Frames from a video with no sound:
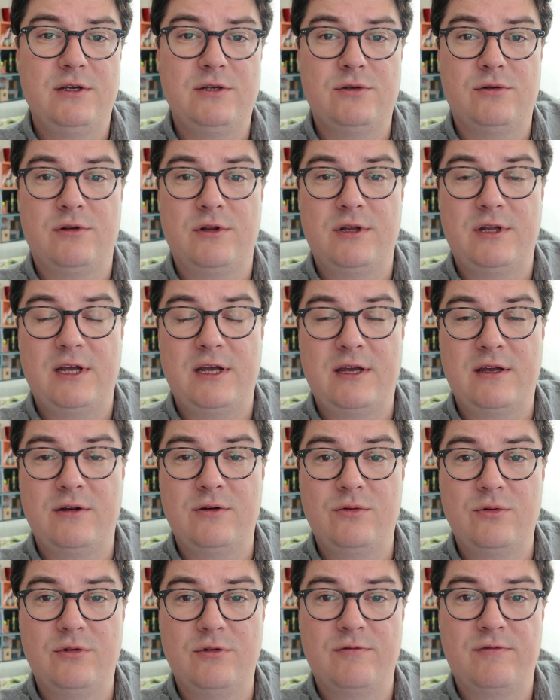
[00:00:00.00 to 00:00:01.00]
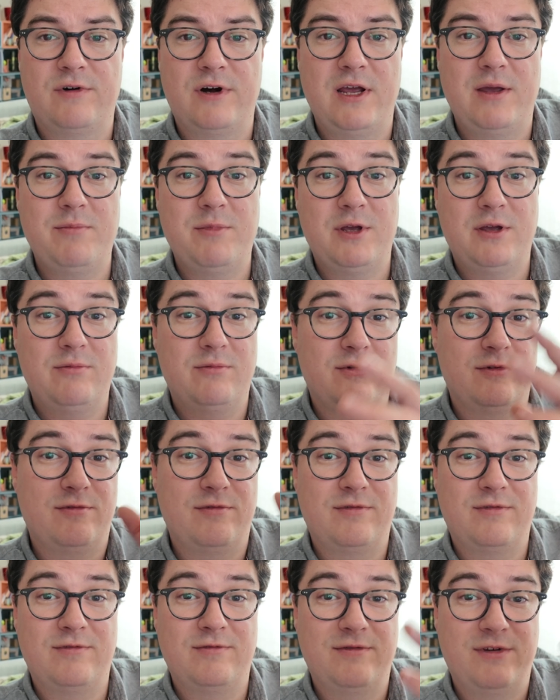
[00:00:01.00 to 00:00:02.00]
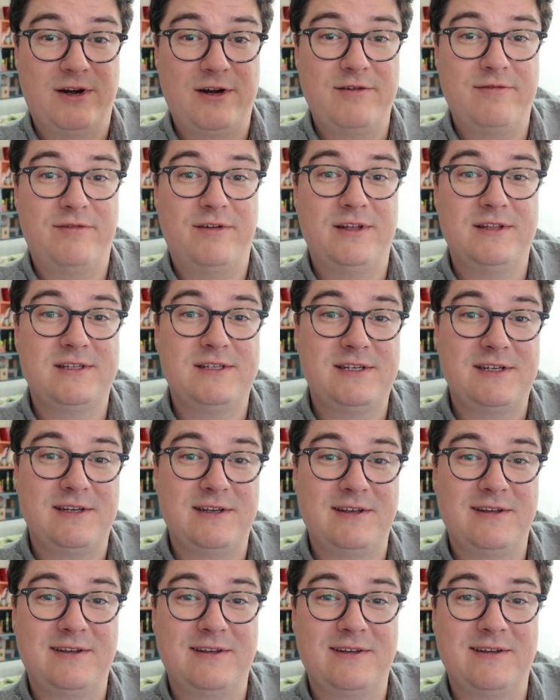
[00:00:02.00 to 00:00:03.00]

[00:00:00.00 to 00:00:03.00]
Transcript: so that I can do the framing with very fancy